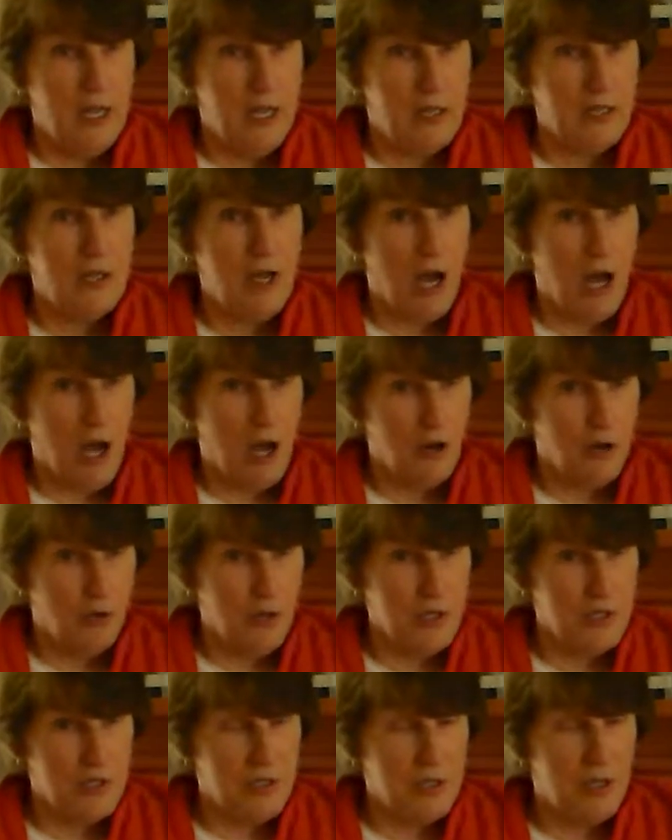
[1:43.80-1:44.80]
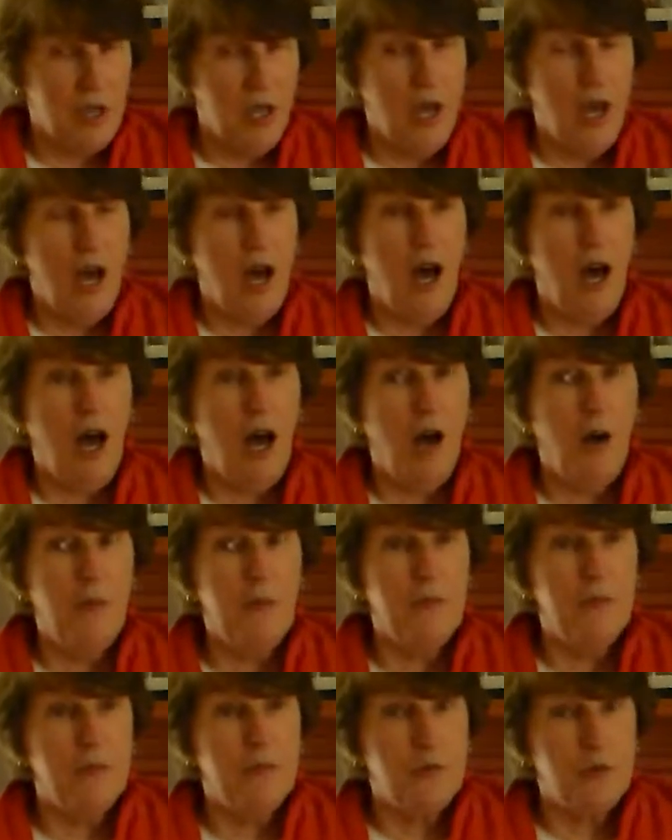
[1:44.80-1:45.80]
in Congress
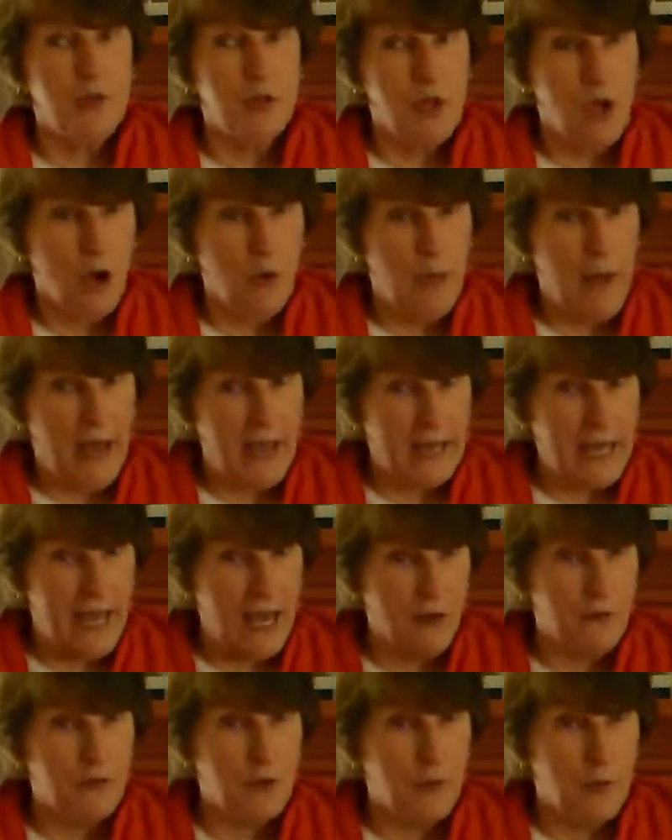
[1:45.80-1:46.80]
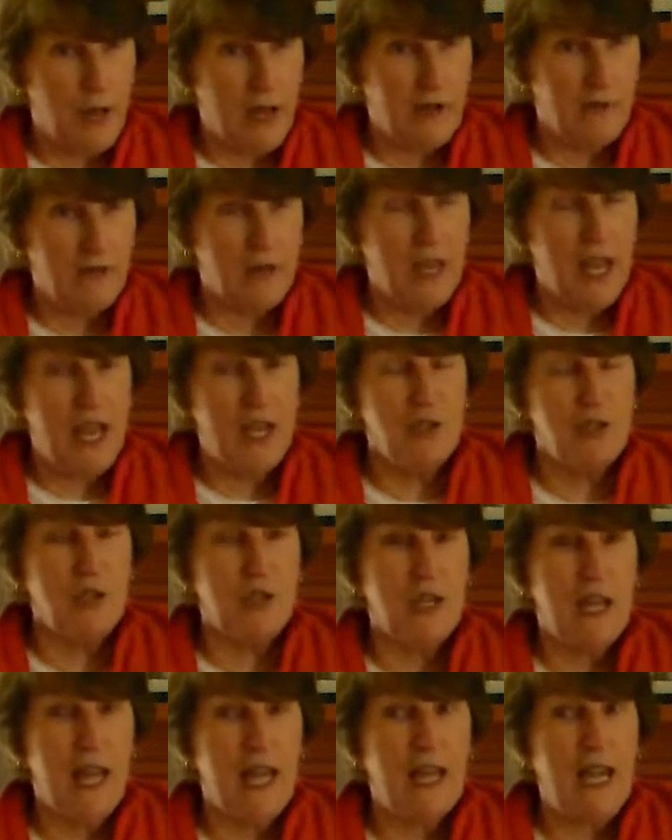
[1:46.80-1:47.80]
to go back out for
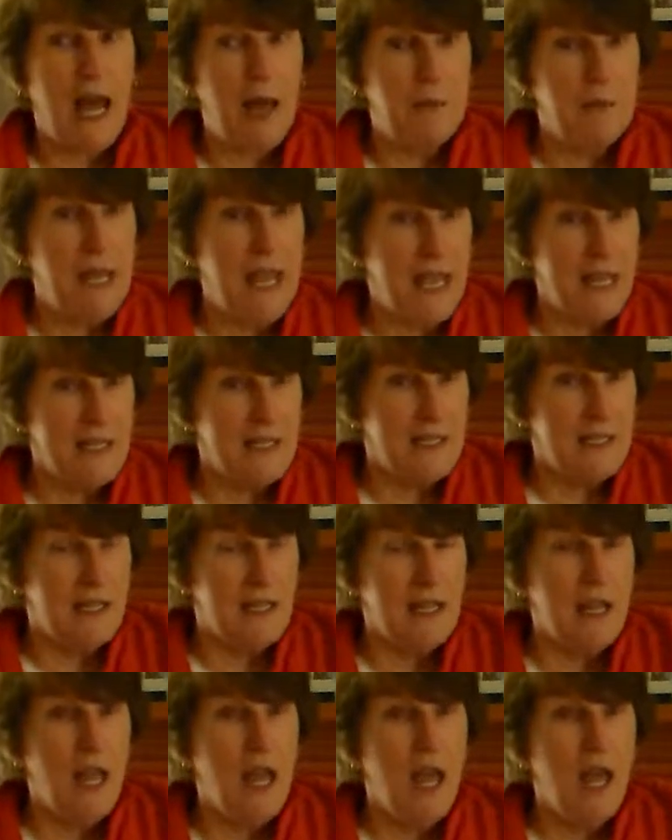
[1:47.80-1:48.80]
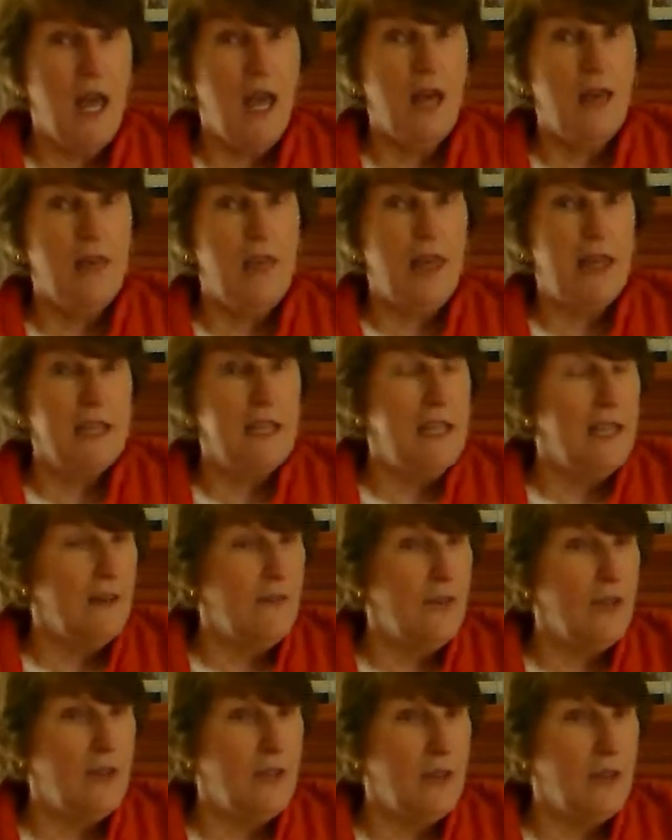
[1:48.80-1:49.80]
ratification. And I'm guessing that
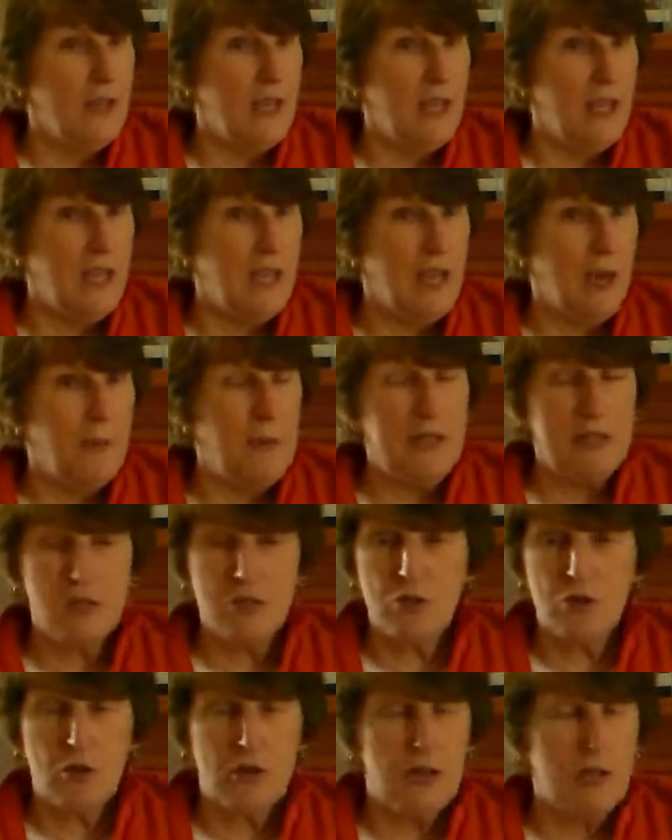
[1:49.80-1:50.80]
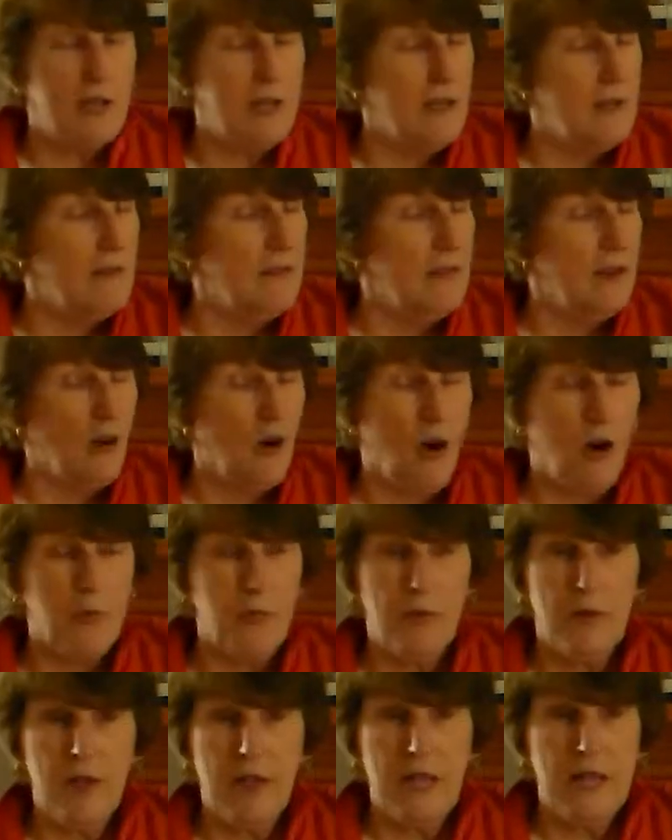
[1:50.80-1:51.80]
given certainly there
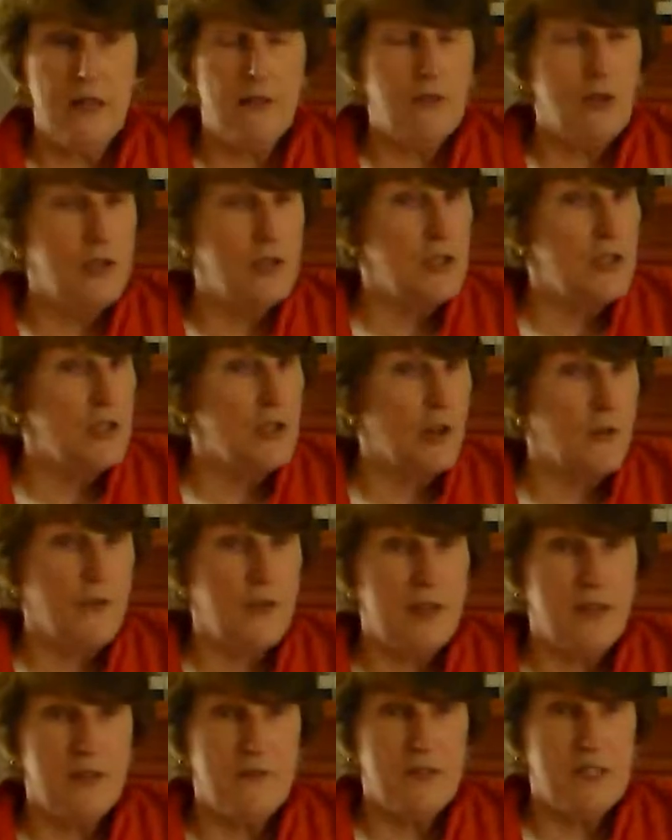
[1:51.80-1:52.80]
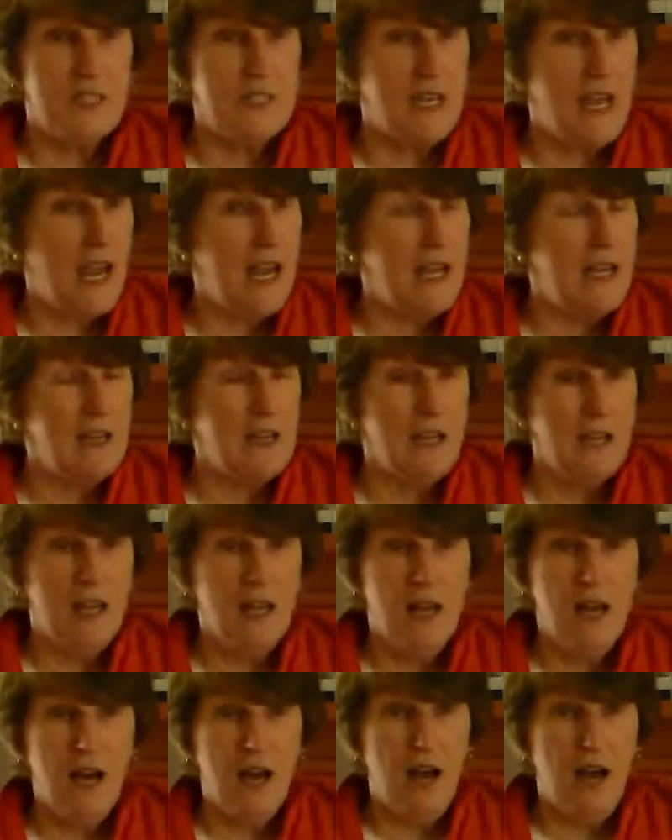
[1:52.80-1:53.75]
are plenty of conservative state